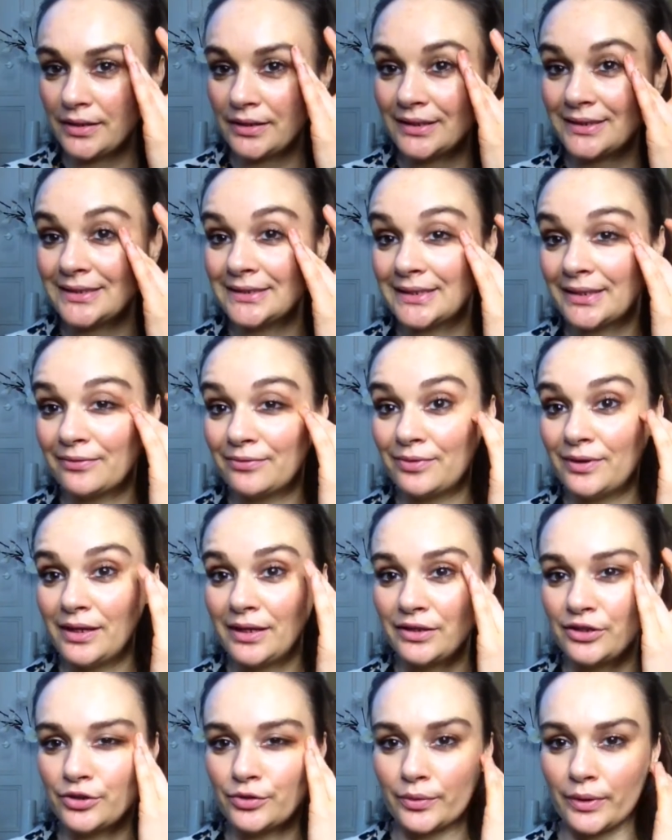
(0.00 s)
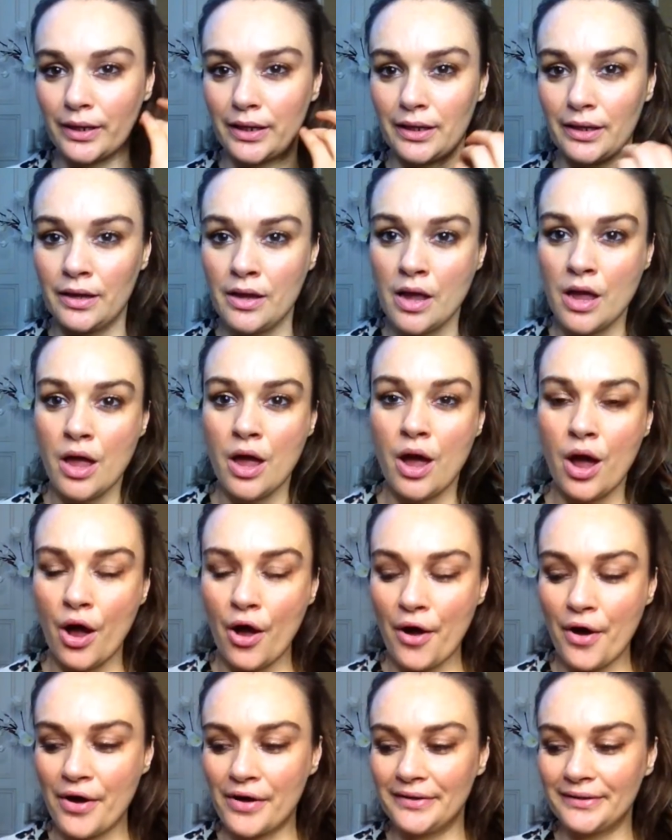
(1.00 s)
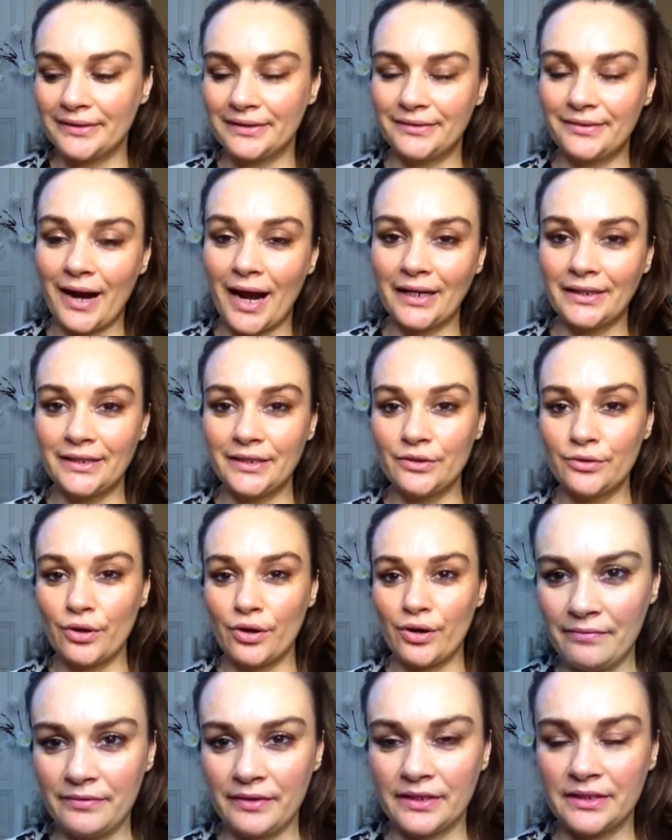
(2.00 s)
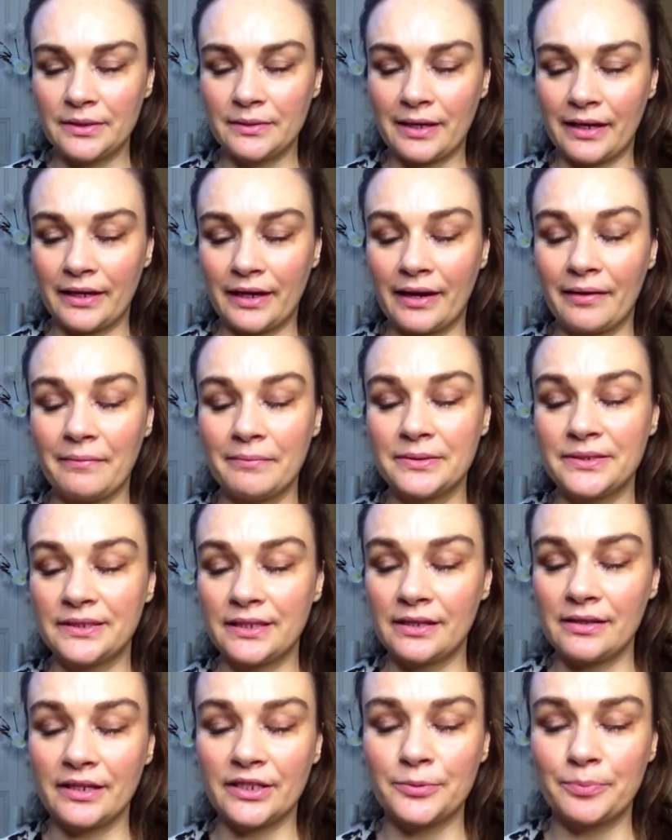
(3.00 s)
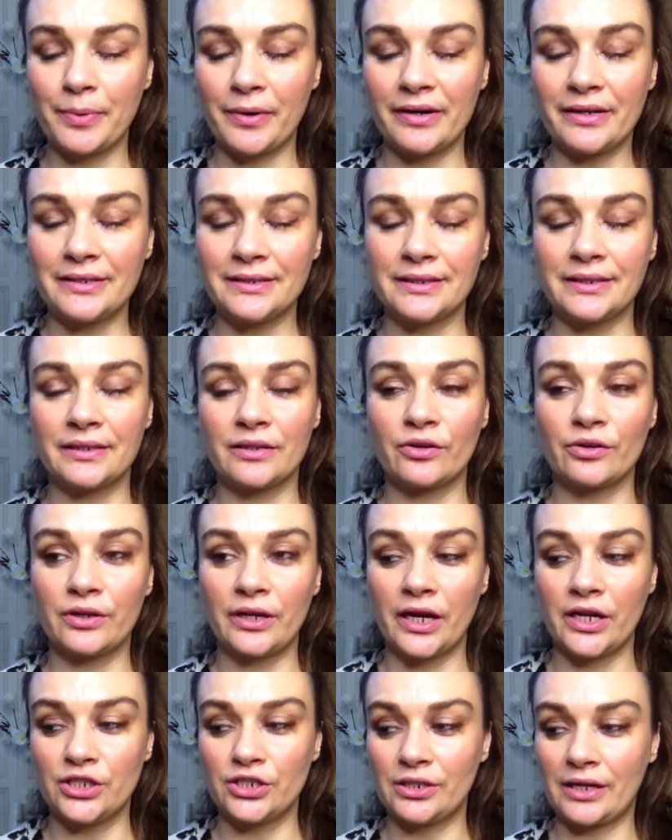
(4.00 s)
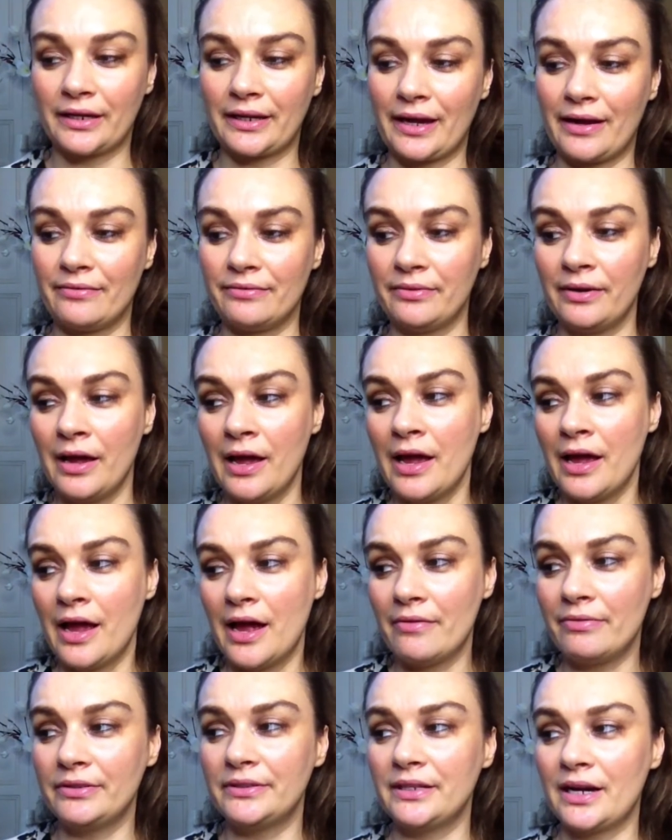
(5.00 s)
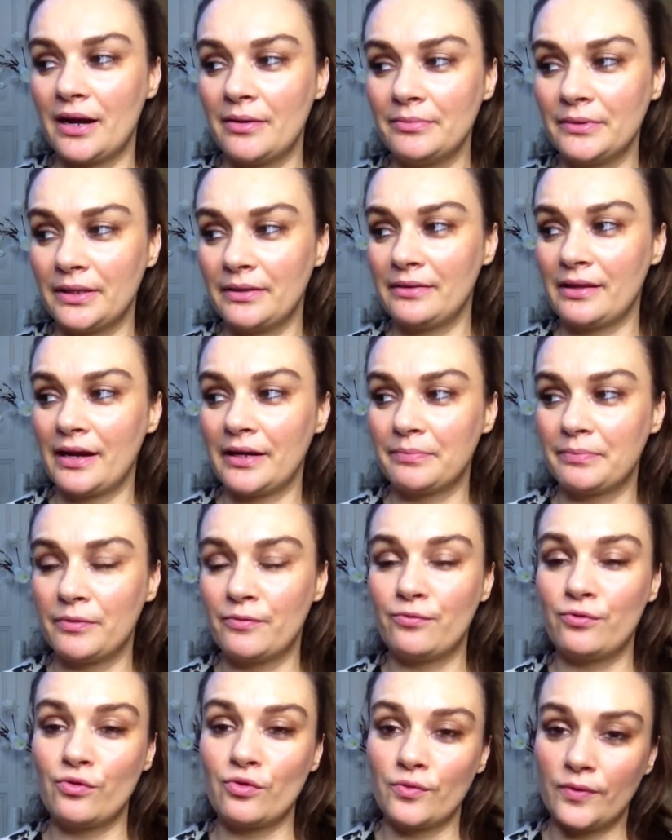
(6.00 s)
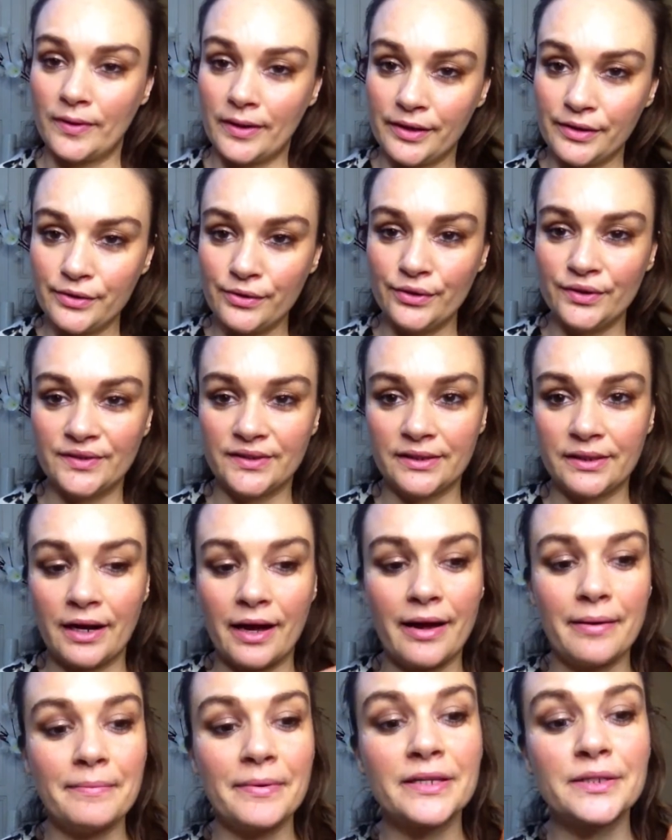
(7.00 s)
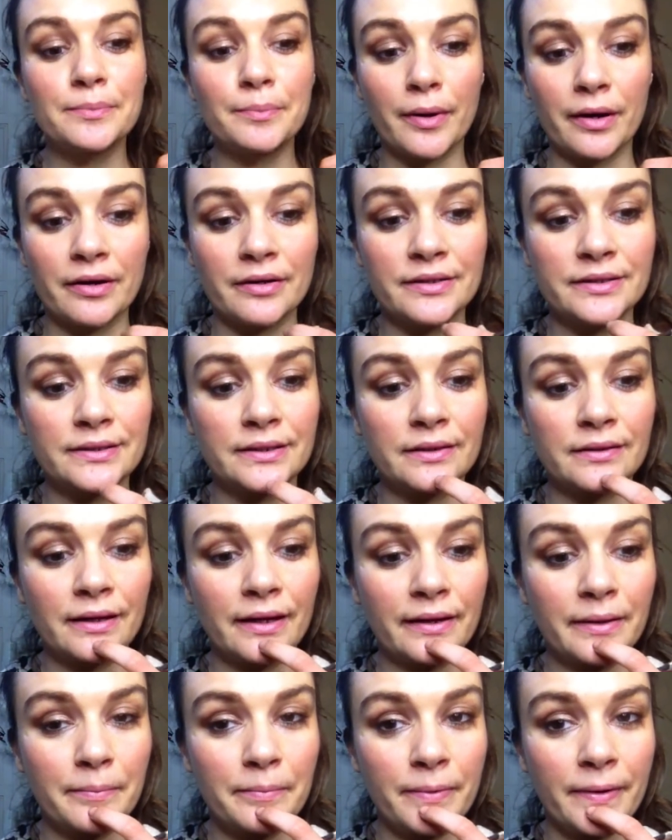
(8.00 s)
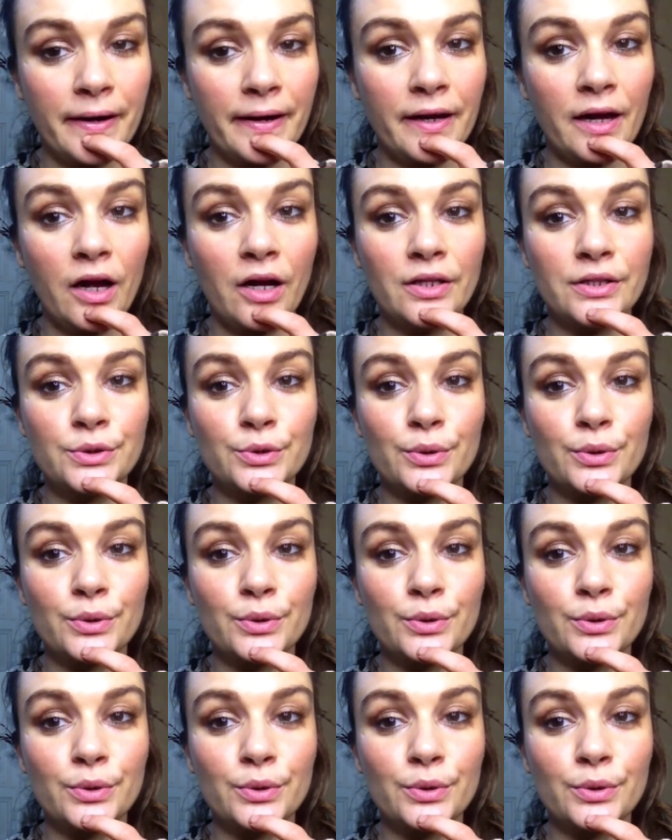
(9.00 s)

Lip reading: This is the week 3 on tretinoin. Like I'm still experiencing occasionally, like every time the night before when I use it, I'm experiencing like a breakout.